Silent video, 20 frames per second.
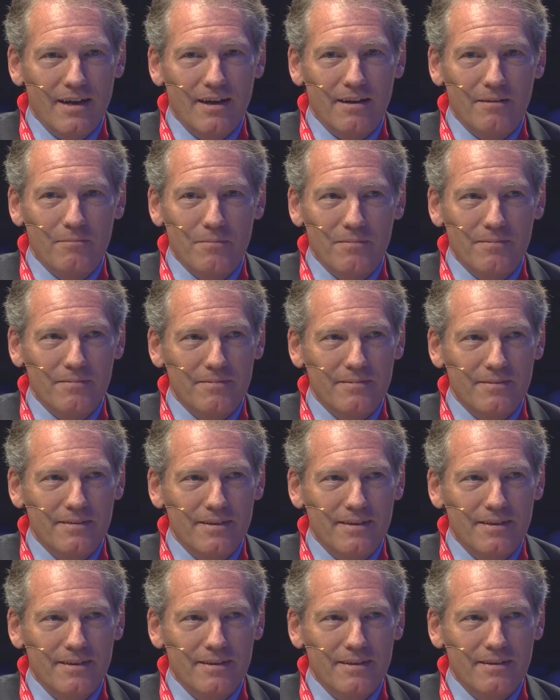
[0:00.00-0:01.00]
Is pet
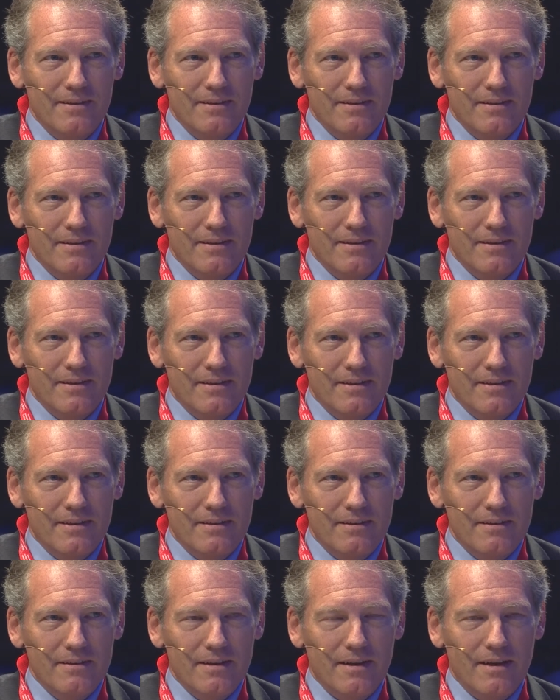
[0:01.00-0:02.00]
insurance an issue in
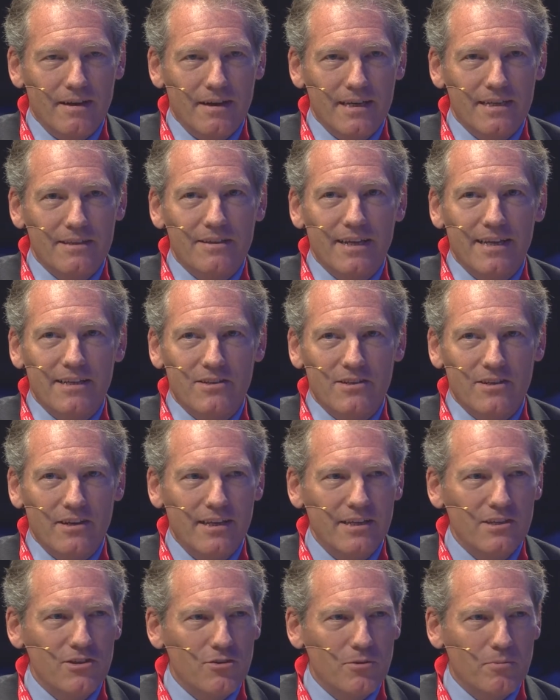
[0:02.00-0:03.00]
Switzerland? It's an
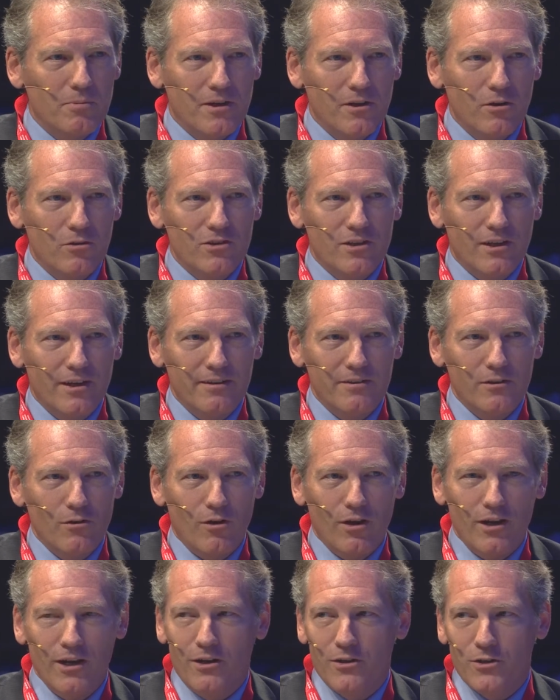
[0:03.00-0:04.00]
issue, but not
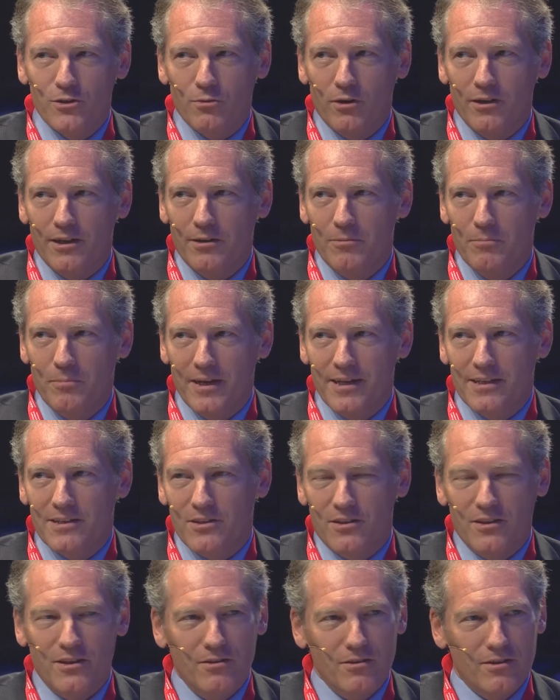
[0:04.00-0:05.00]
a large one compared
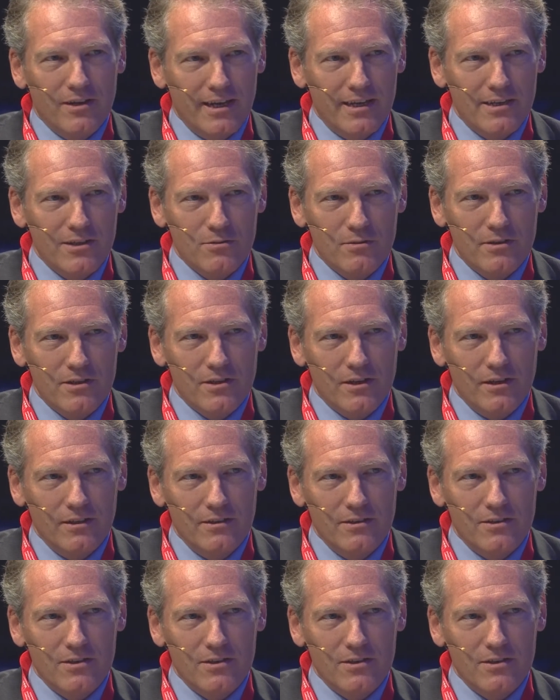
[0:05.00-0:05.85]
to the UK and Switzerland.